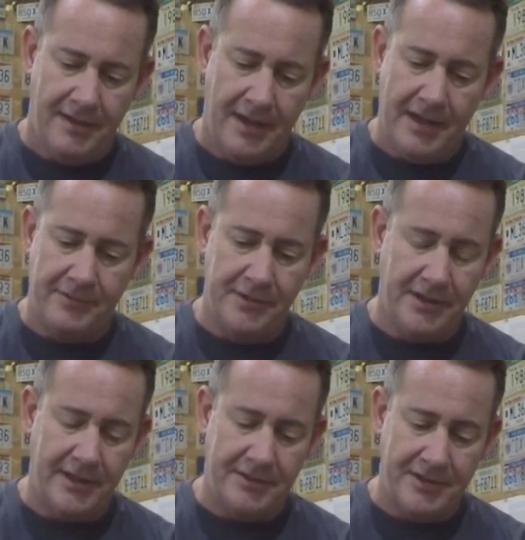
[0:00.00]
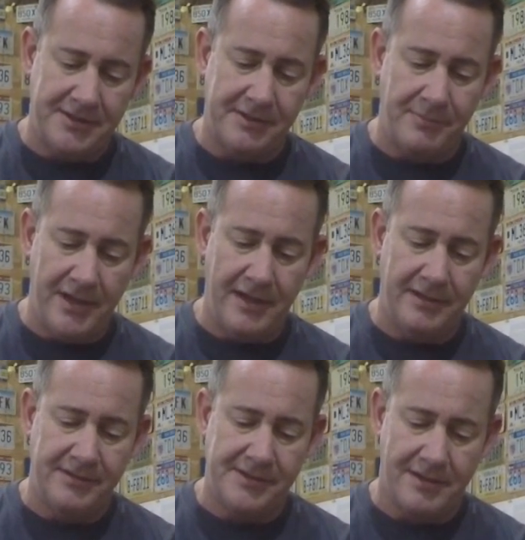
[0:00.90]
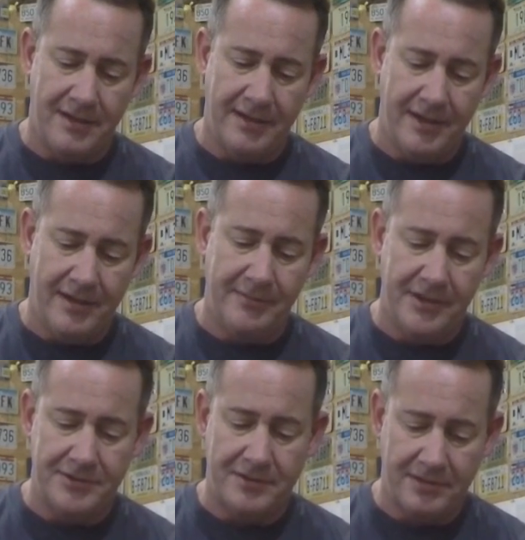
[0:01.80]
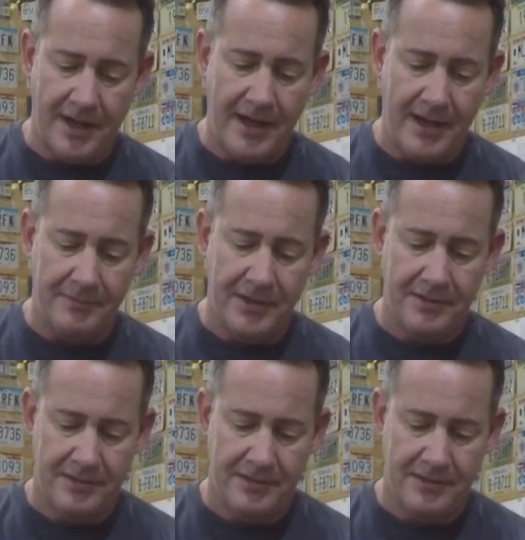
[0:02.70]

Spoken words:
And really it just depends on how much crab